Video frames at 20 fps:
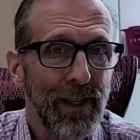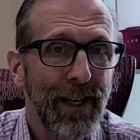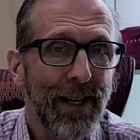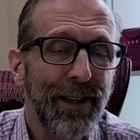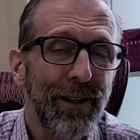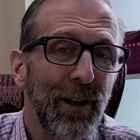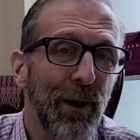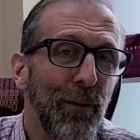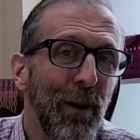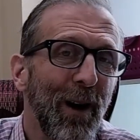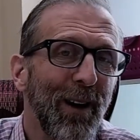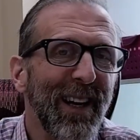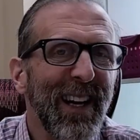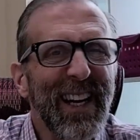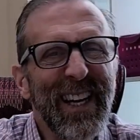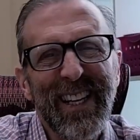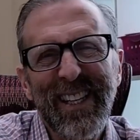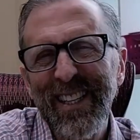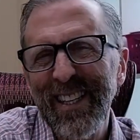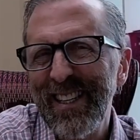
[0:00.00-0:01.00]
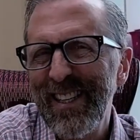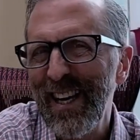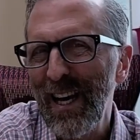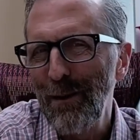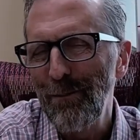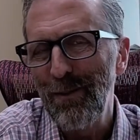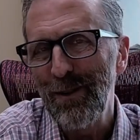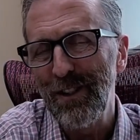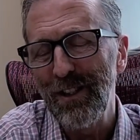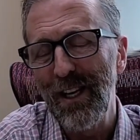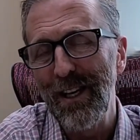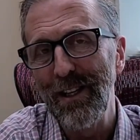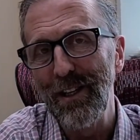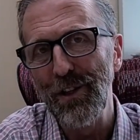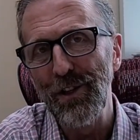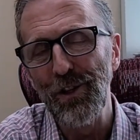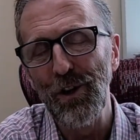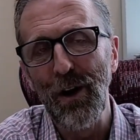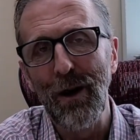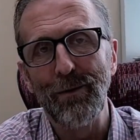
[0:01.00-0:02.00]
And they're about 8 to 10% of the
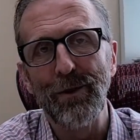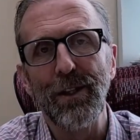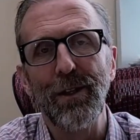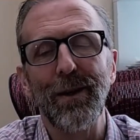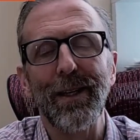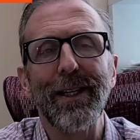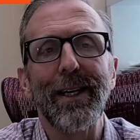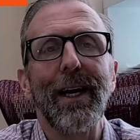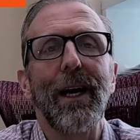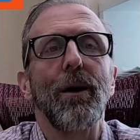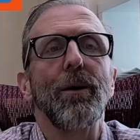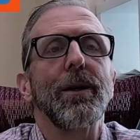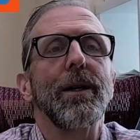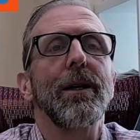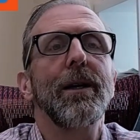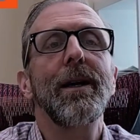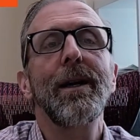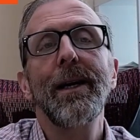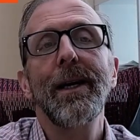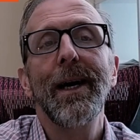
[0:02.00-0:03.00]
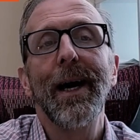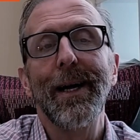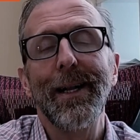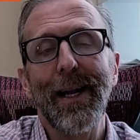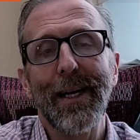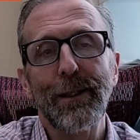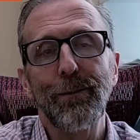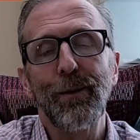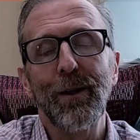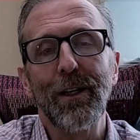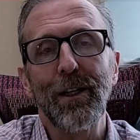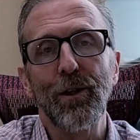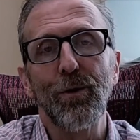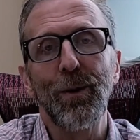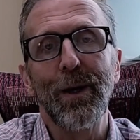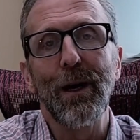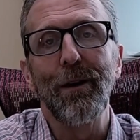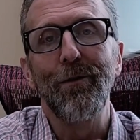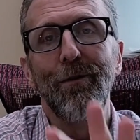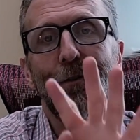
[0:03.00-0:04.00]
jobs in Erie County. And that's because
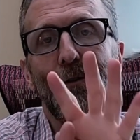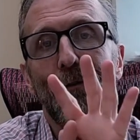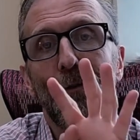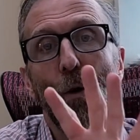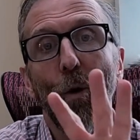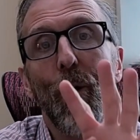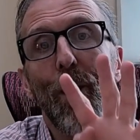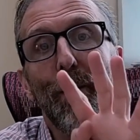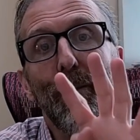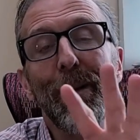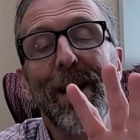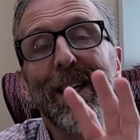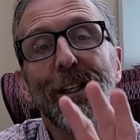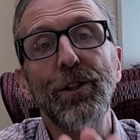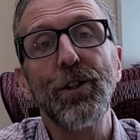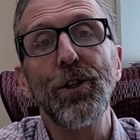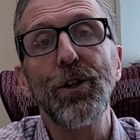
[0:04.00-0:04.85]
we have 4 major